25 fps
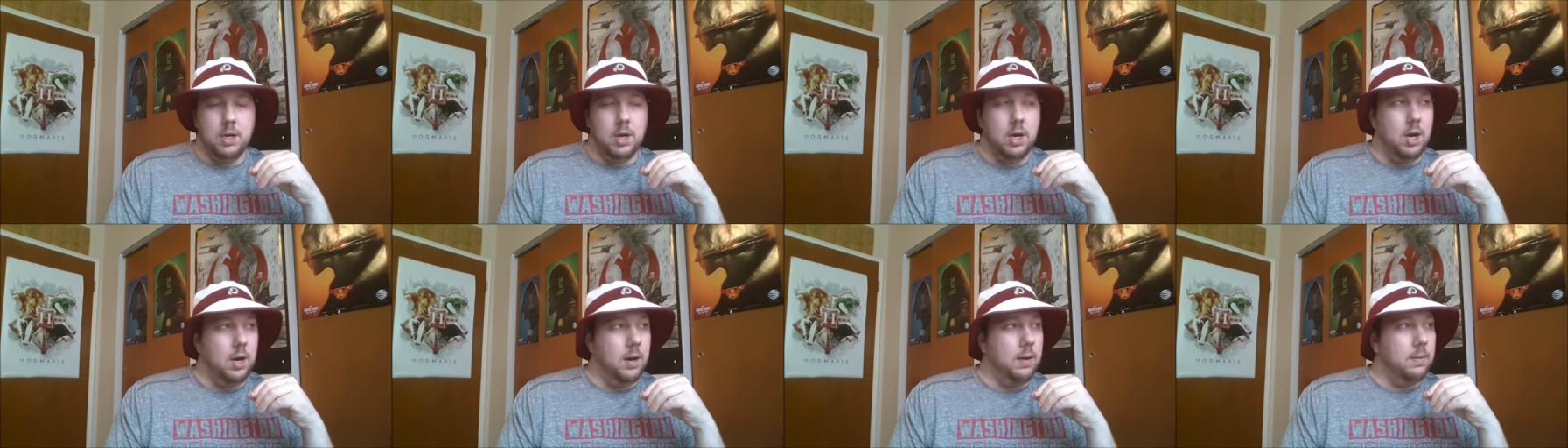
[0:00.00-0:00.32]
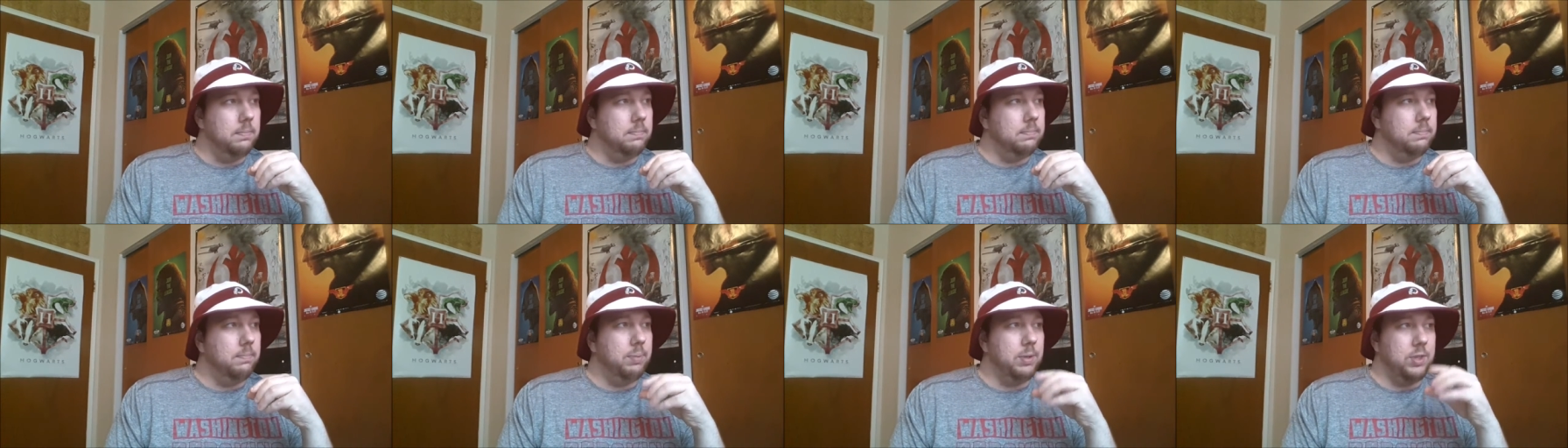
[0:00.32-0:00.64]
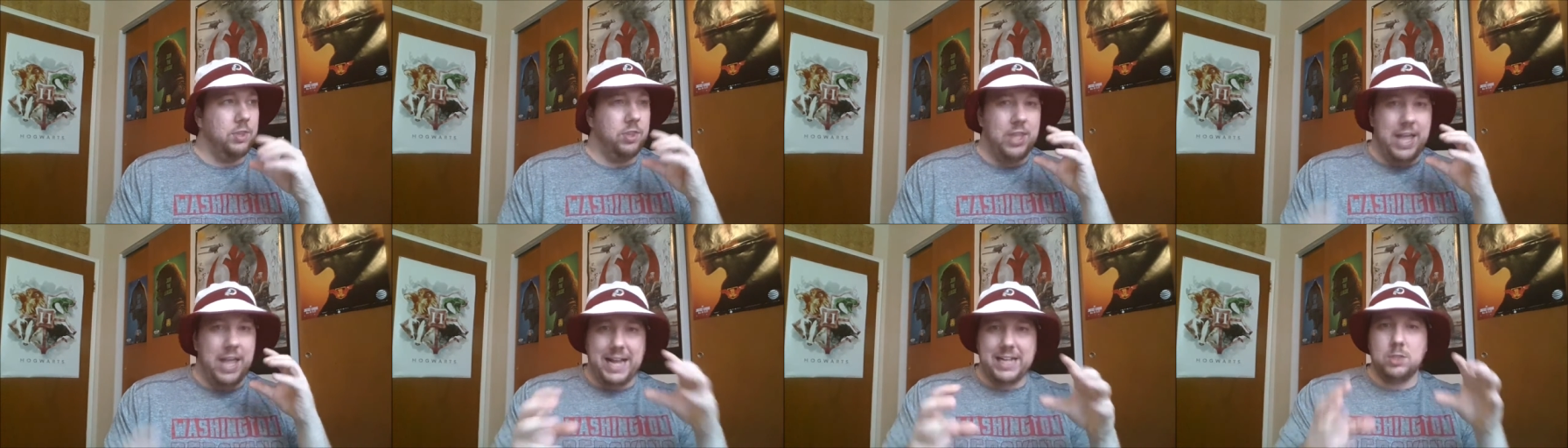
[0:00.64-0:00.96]

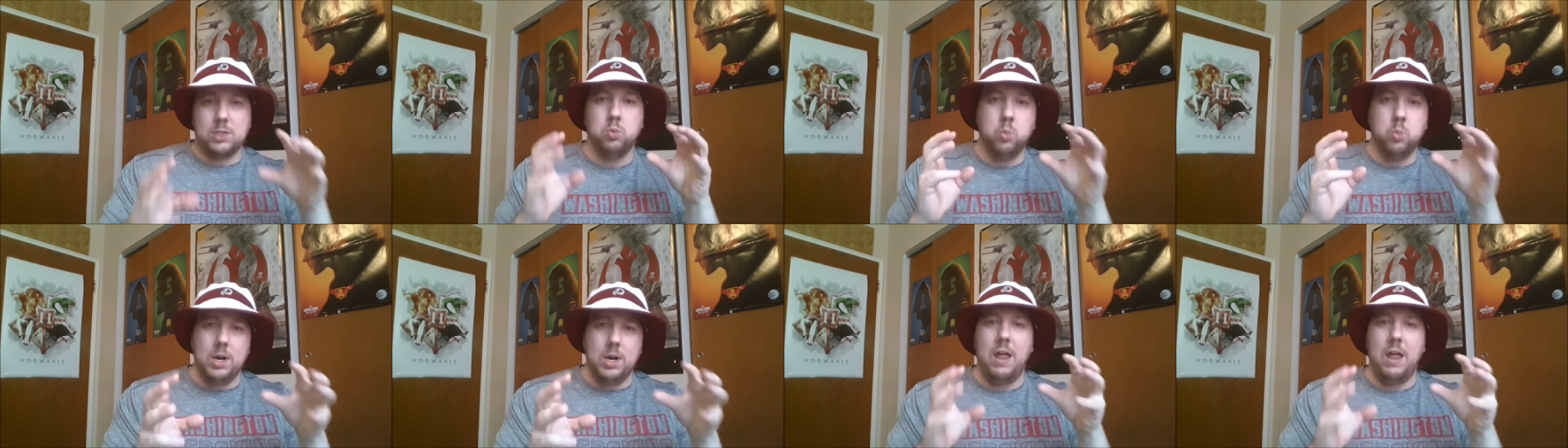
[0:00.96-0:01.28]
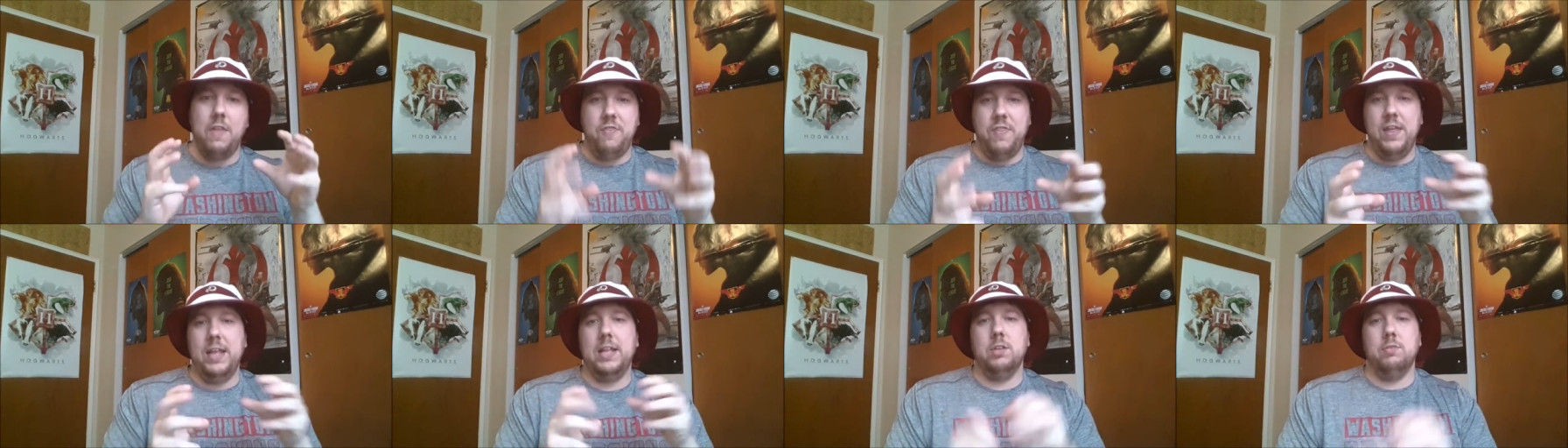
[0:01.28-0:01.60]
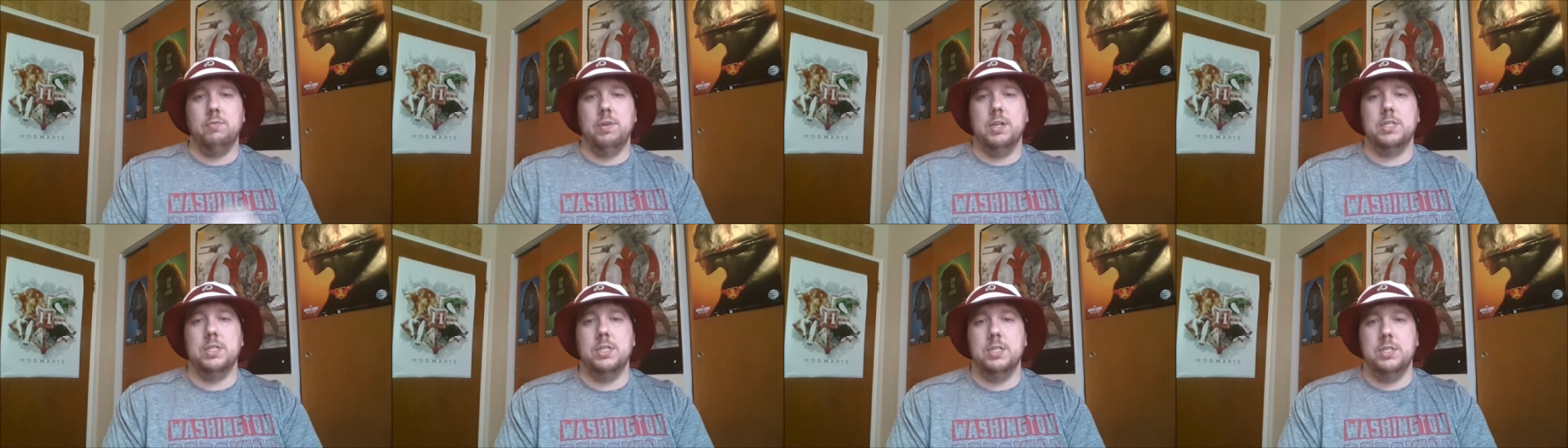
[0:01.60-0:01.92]
But that's what I
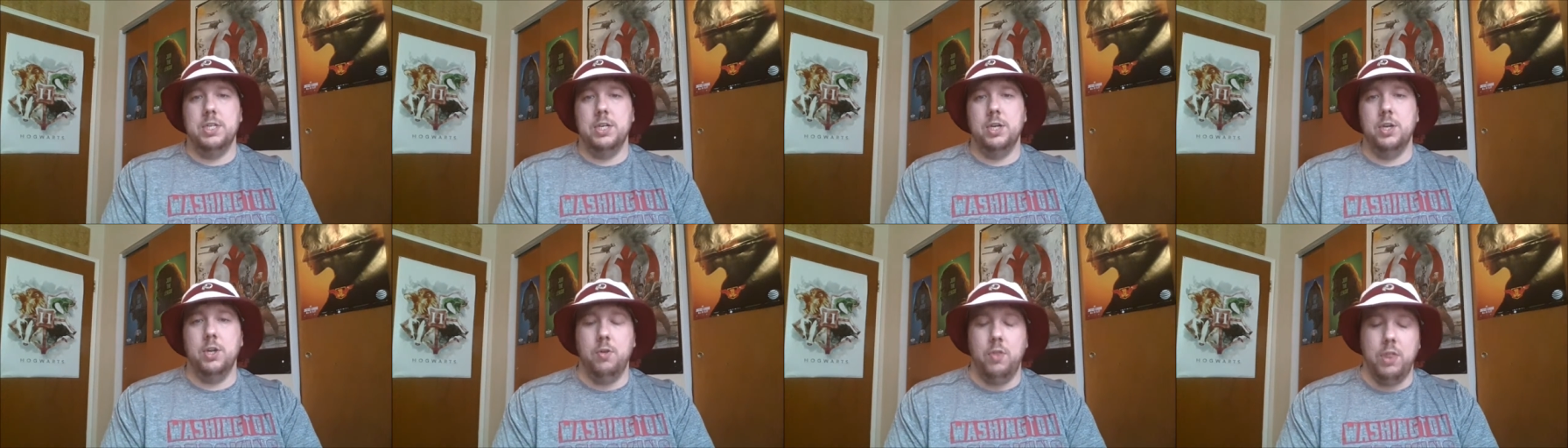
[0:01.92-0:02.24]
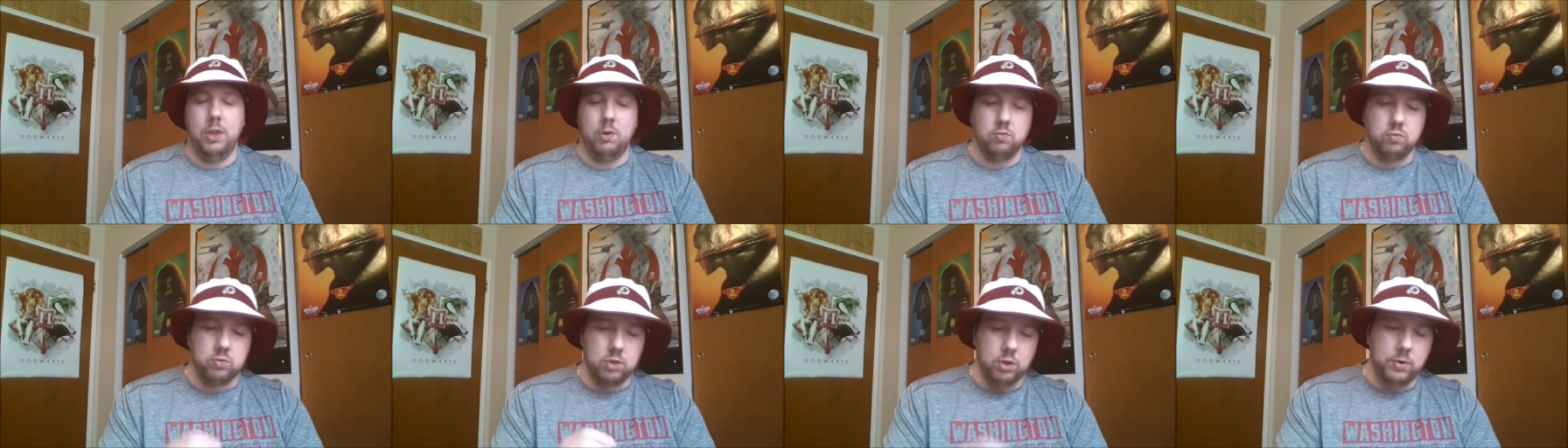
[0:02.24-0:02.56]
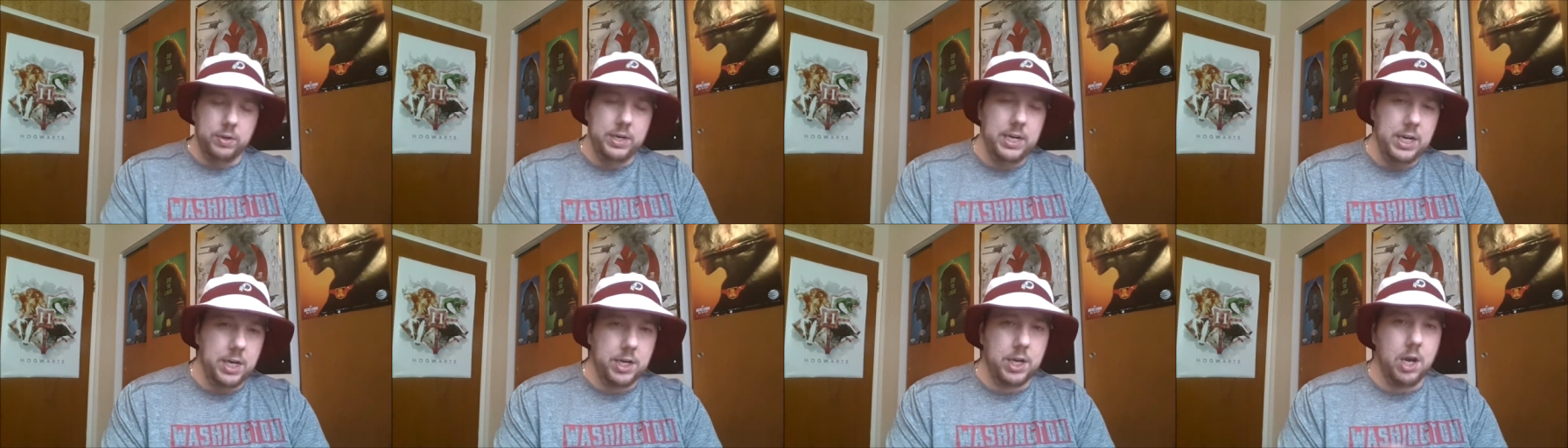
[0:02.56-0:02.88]
think the Redskins need to do. They
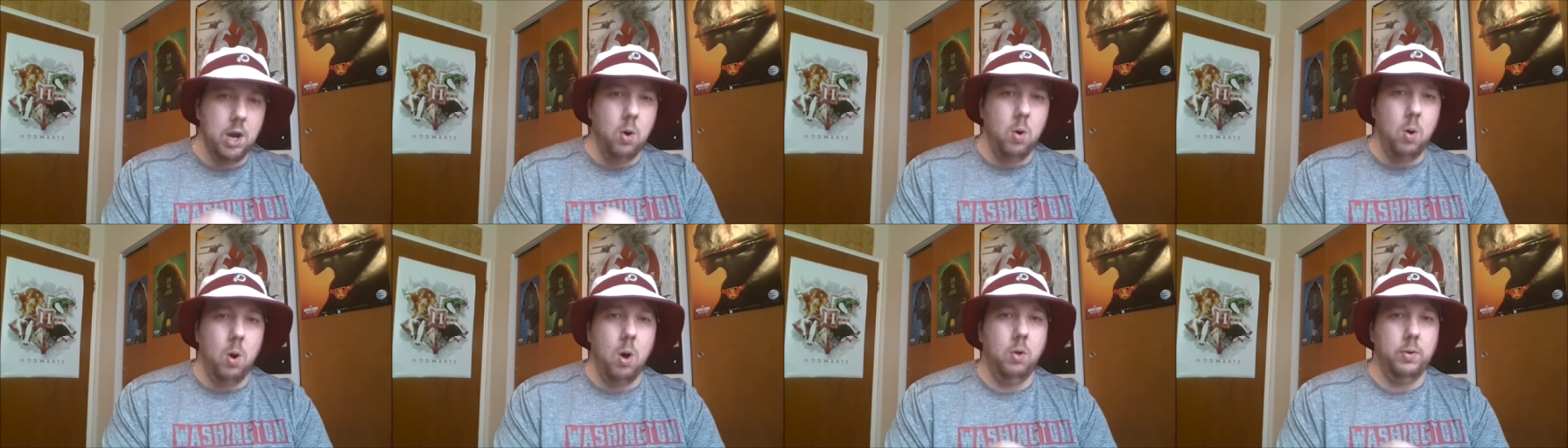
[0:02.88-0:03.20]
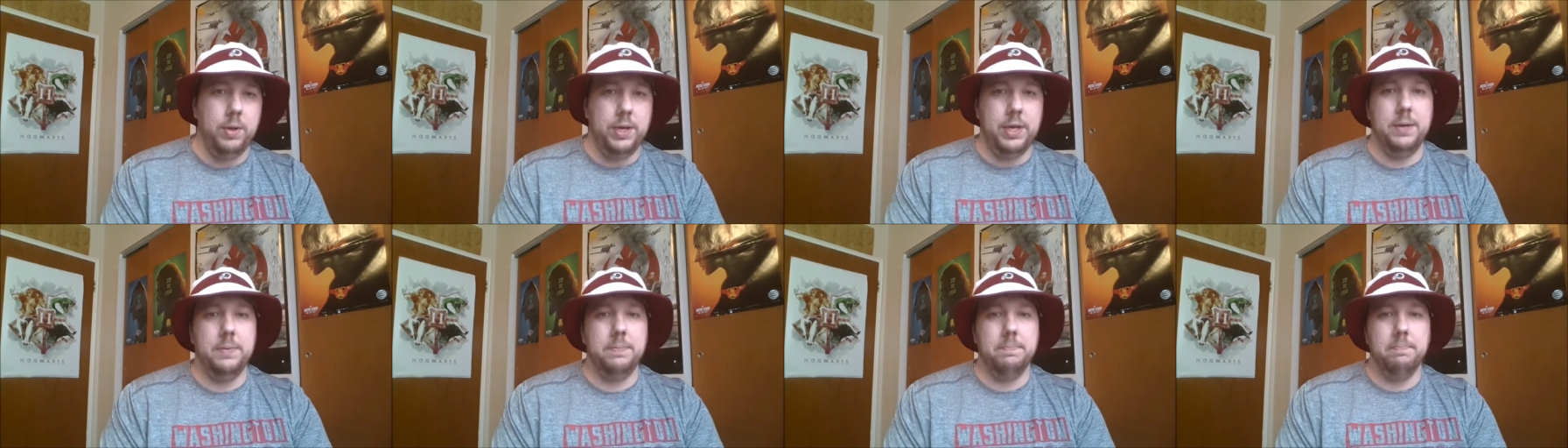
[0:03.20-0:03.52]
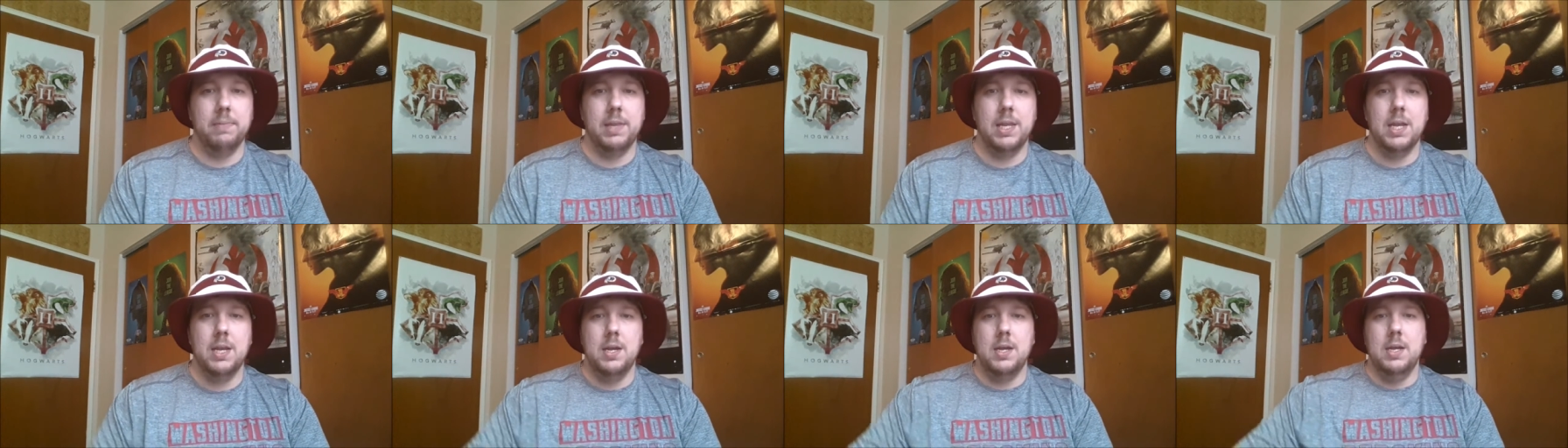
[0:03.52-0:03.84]
really need to go all
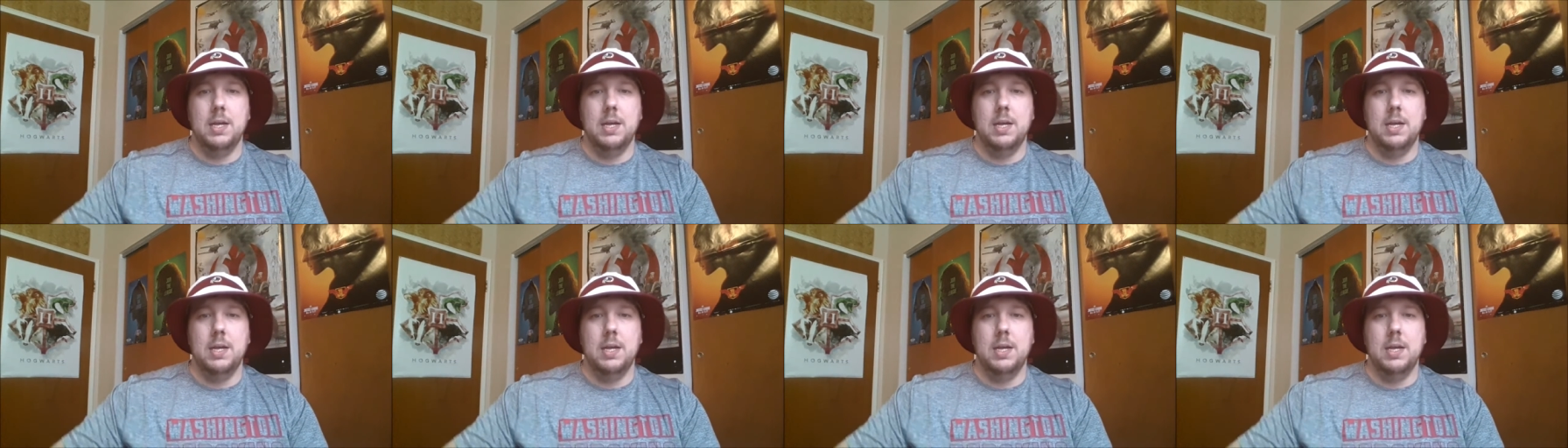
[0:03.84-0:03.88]
in,